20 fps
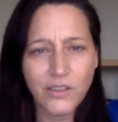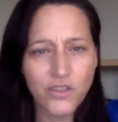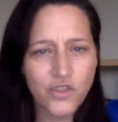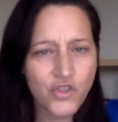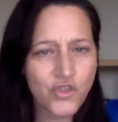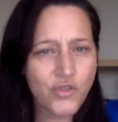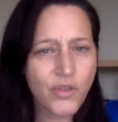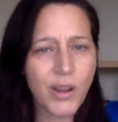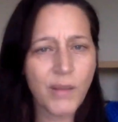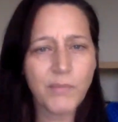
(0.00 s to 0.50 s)

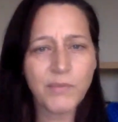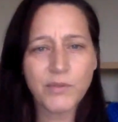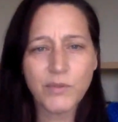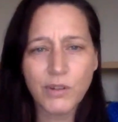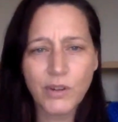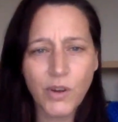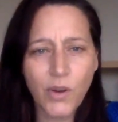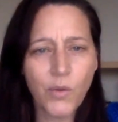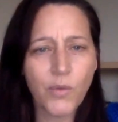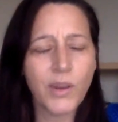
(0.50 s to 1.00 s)
drums are
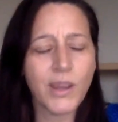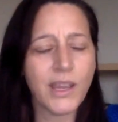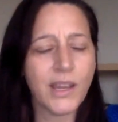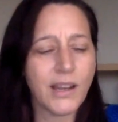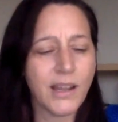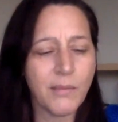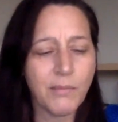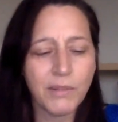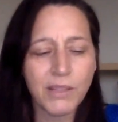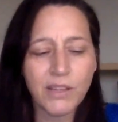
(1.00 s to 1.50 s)
going and
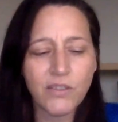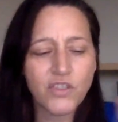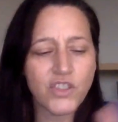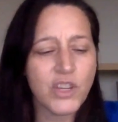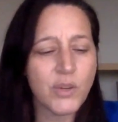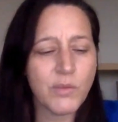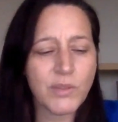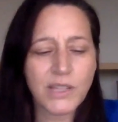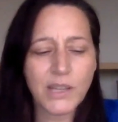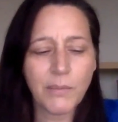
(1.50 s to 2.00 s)
i believe she
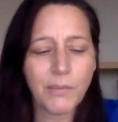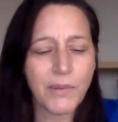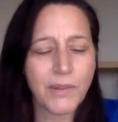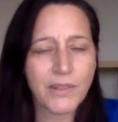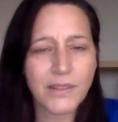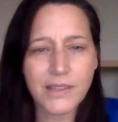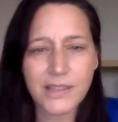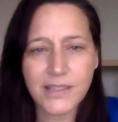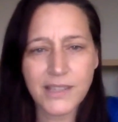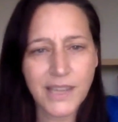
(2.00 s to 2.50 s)
was up on
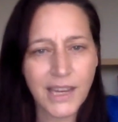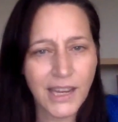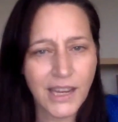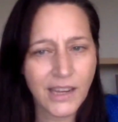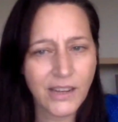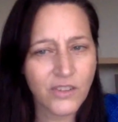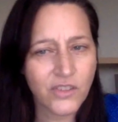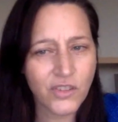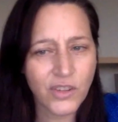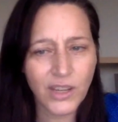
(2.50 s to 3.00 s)
the
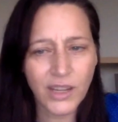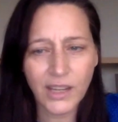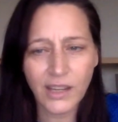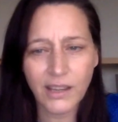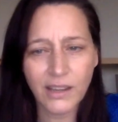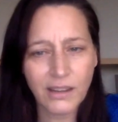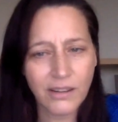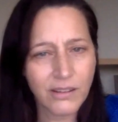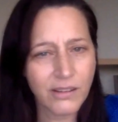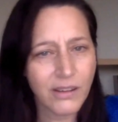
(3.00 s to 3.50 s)
stage
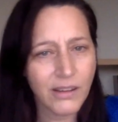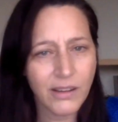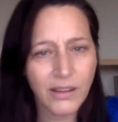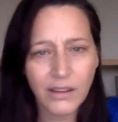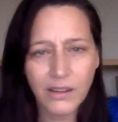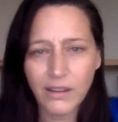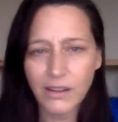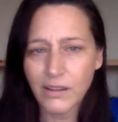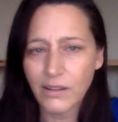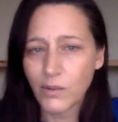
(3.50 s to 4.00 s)
and
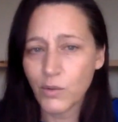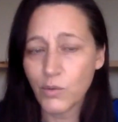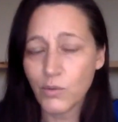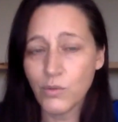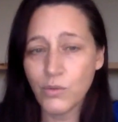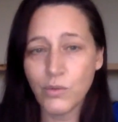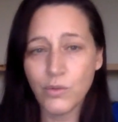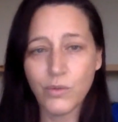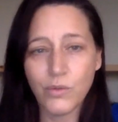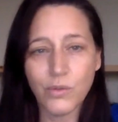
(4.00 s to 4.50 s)

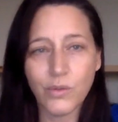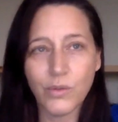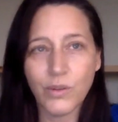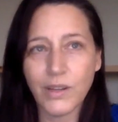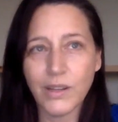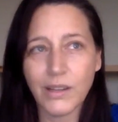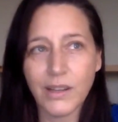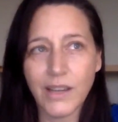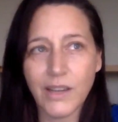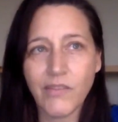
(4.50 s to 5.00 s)
ooh
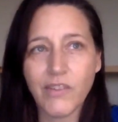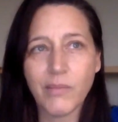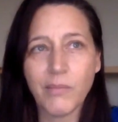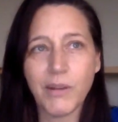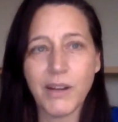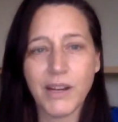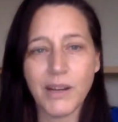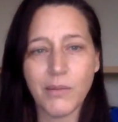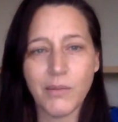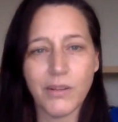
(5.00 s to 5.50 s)

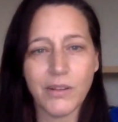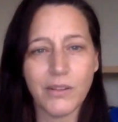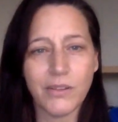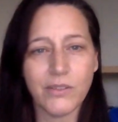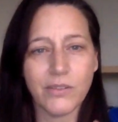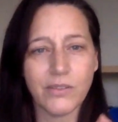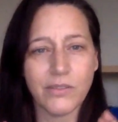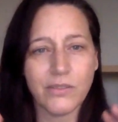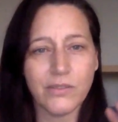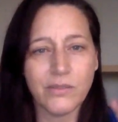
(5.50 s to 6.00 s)
everybody was
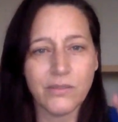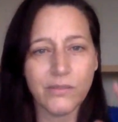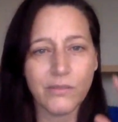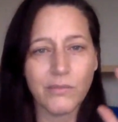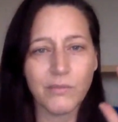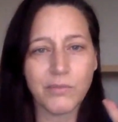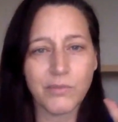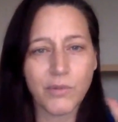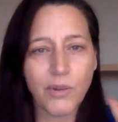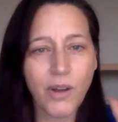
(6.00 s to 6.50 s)

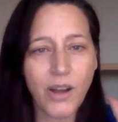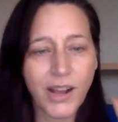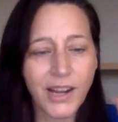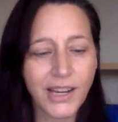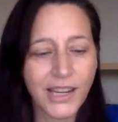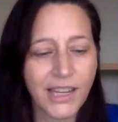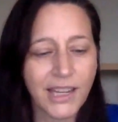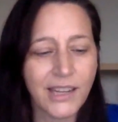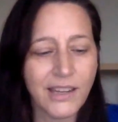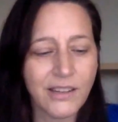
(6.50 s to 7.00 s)

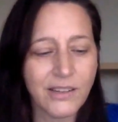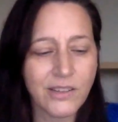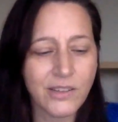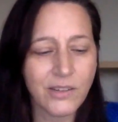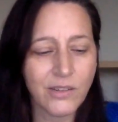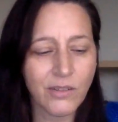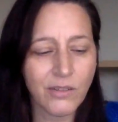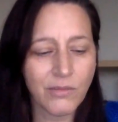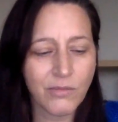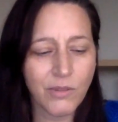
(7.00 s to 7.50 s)
brought
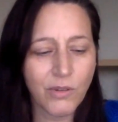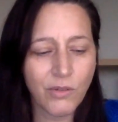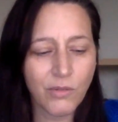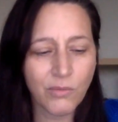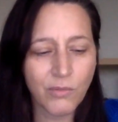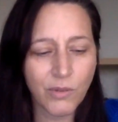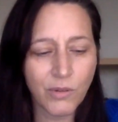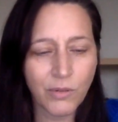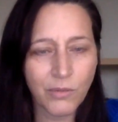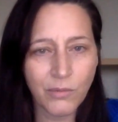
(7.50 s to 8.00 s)
into throne
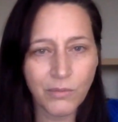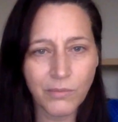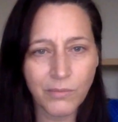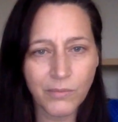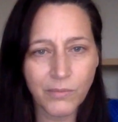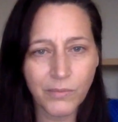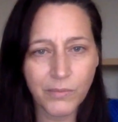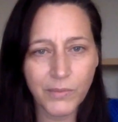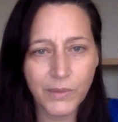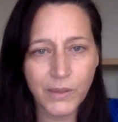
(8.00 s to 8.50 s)
room
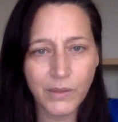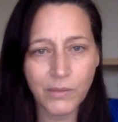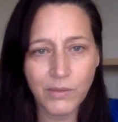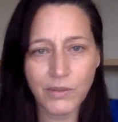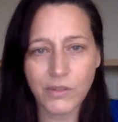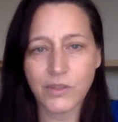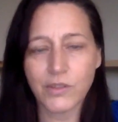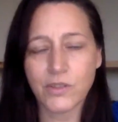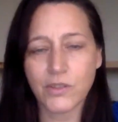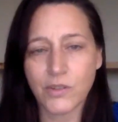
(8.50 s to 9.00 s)
it
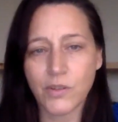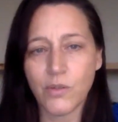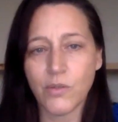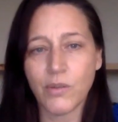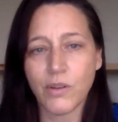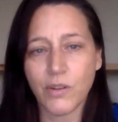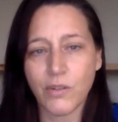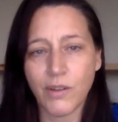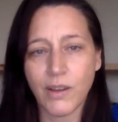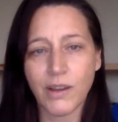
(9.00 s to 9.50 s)
was so
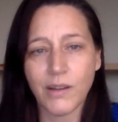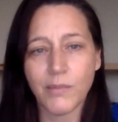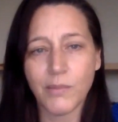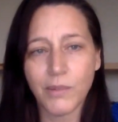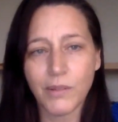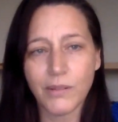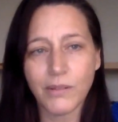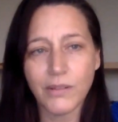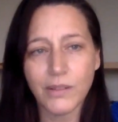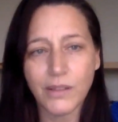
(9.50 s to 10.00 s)

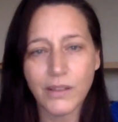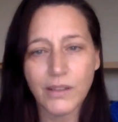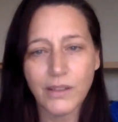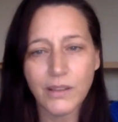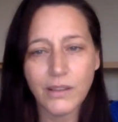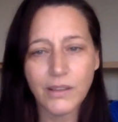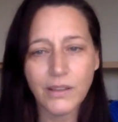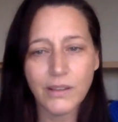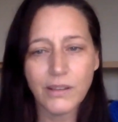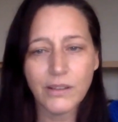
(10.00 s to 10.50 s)
incredible
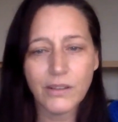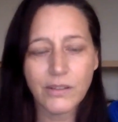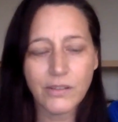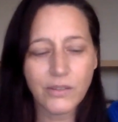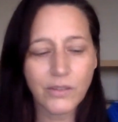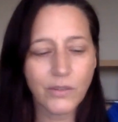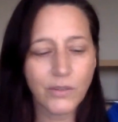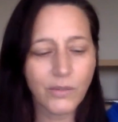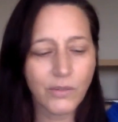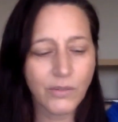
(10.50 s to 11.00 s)

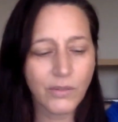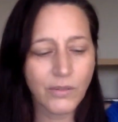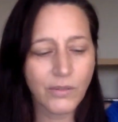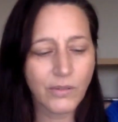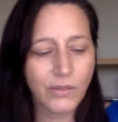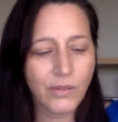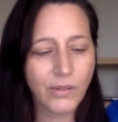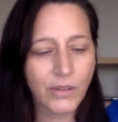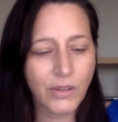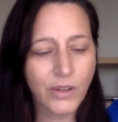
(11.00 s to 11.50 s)
so
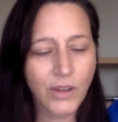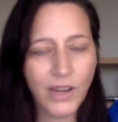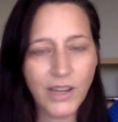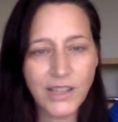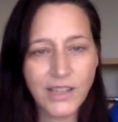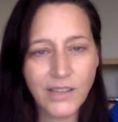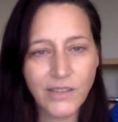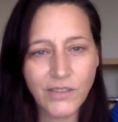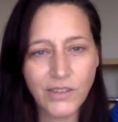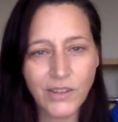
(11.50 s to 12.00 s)
you guys
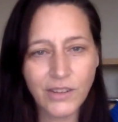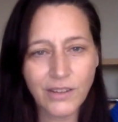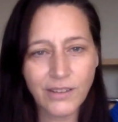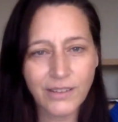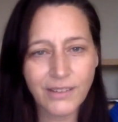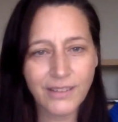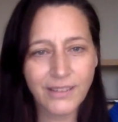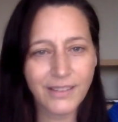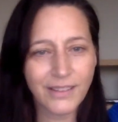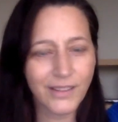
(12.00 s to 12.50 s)
have to
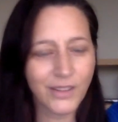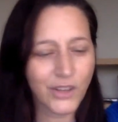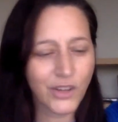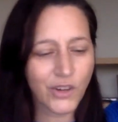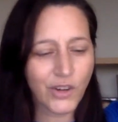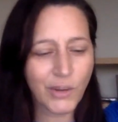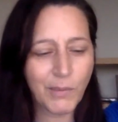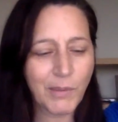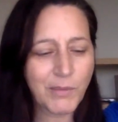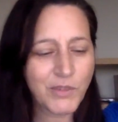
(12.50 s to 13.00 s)
look
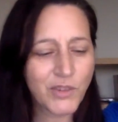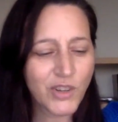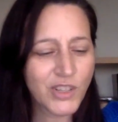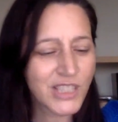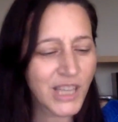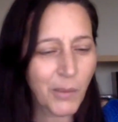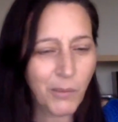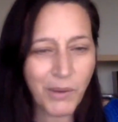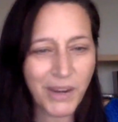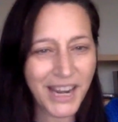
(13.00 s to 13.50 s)
her up i'm sure
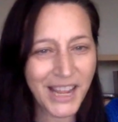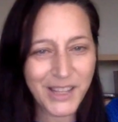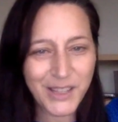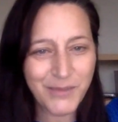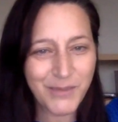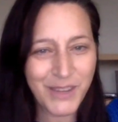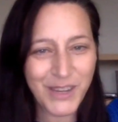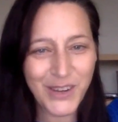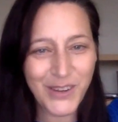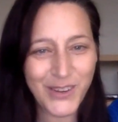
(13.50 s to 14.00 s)
someone has
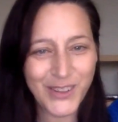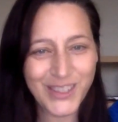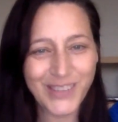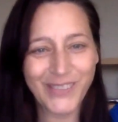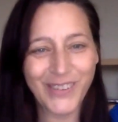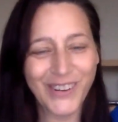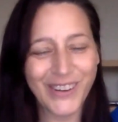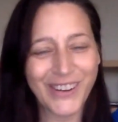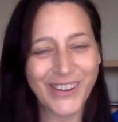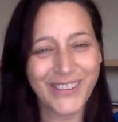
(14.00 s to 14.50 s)
videos of
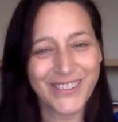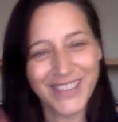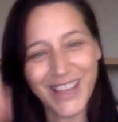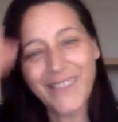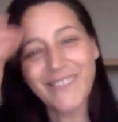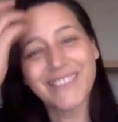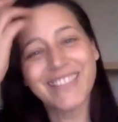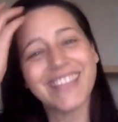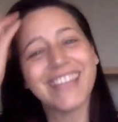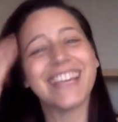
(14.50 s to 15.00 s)
her or
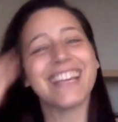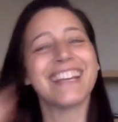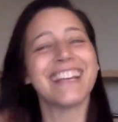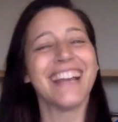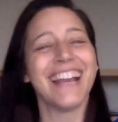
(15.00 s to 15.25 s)
something